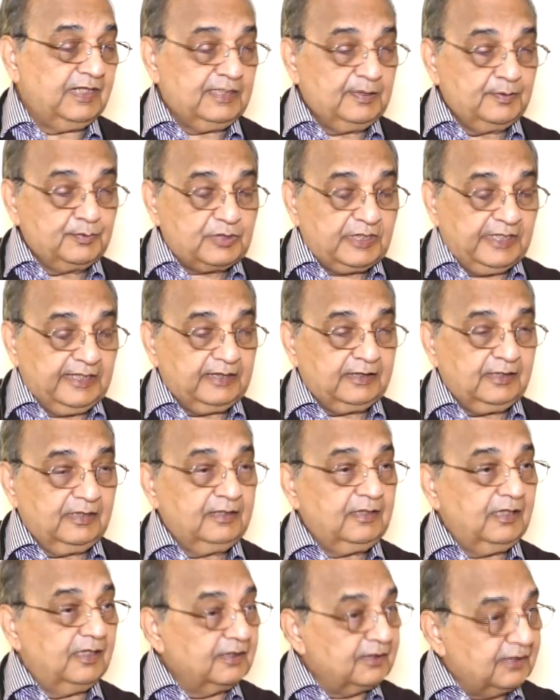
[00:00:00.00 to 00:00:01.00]

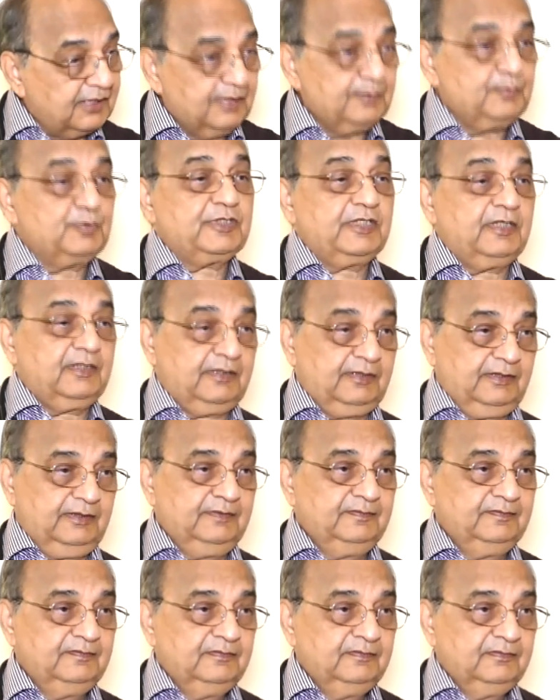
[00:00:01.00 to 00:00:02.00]
cycling or time
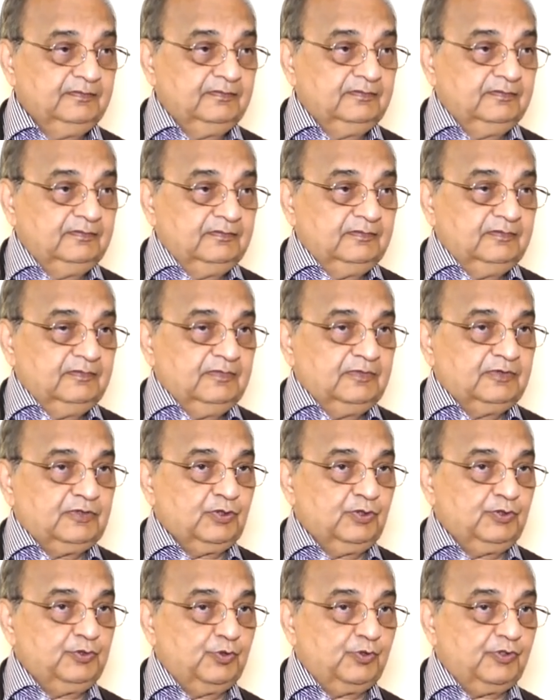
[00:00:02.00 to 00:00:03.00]
cycling.
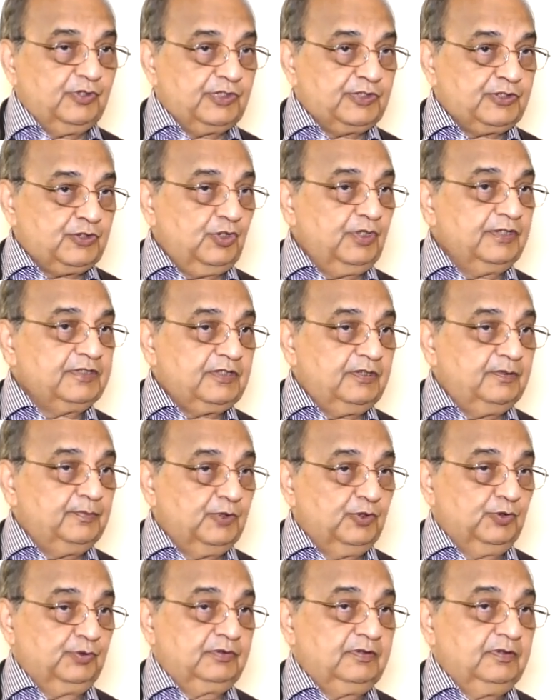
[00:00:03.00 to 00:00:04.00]
So you got choice in
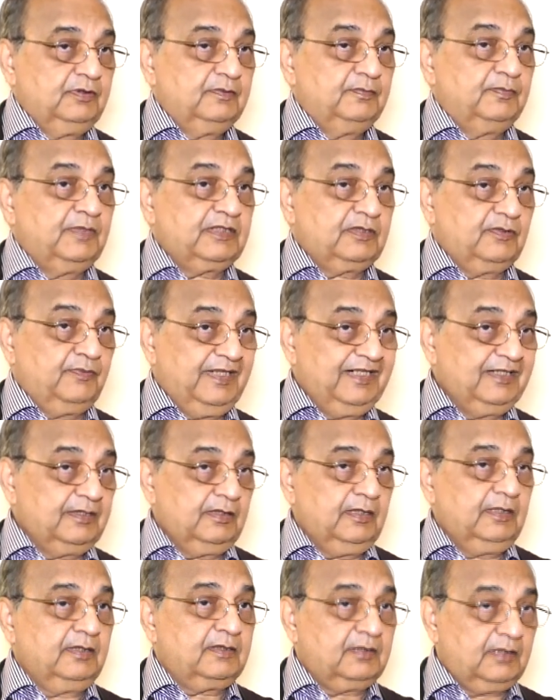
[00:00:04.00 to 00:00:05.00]
both, but the
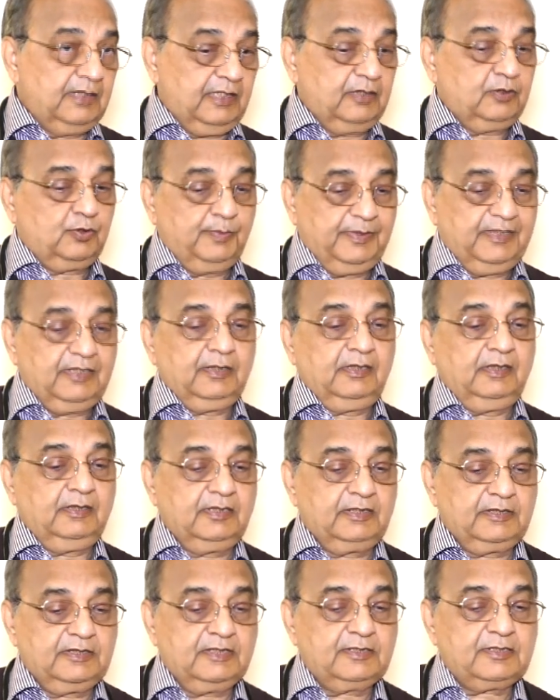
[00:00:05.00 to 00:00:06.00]
ventilator automatically
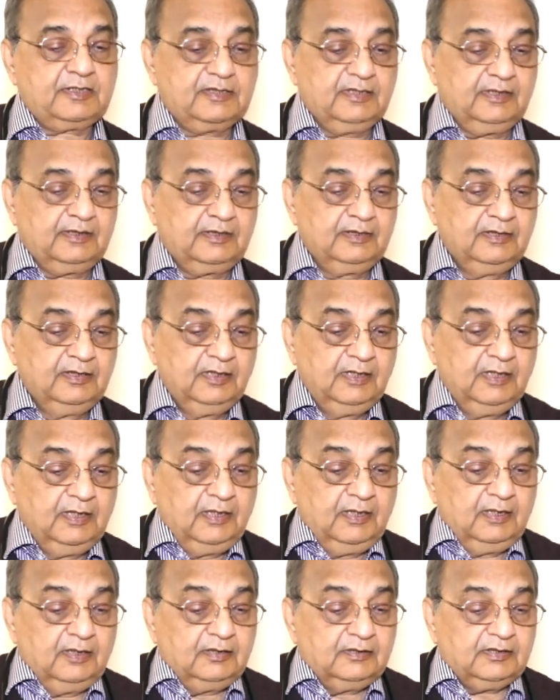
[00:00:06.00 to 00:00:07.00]
adjusts it.
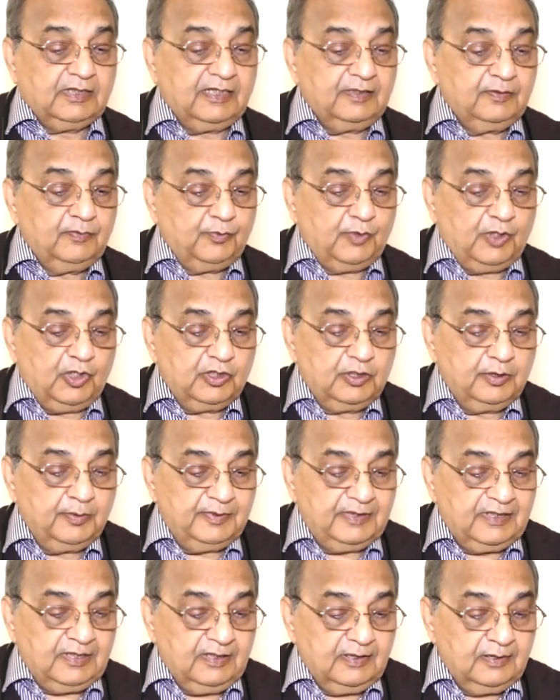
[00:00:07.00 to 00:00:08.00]
Then
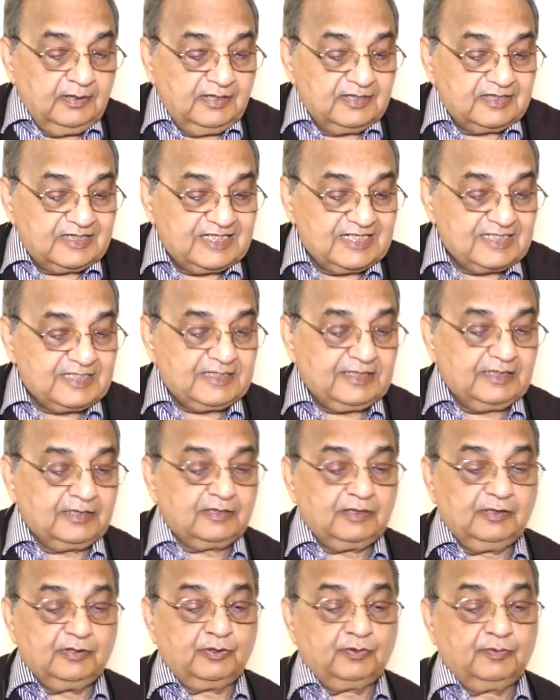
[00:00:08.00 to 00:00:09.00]
volume
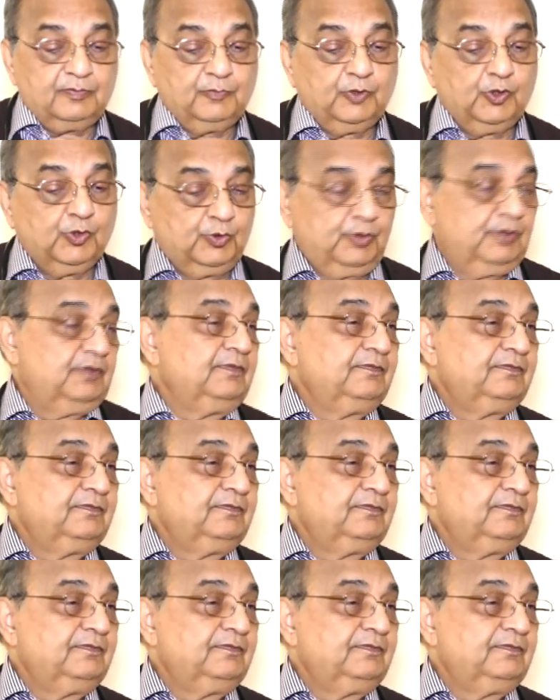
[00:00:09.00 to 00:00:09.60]
assisted mode.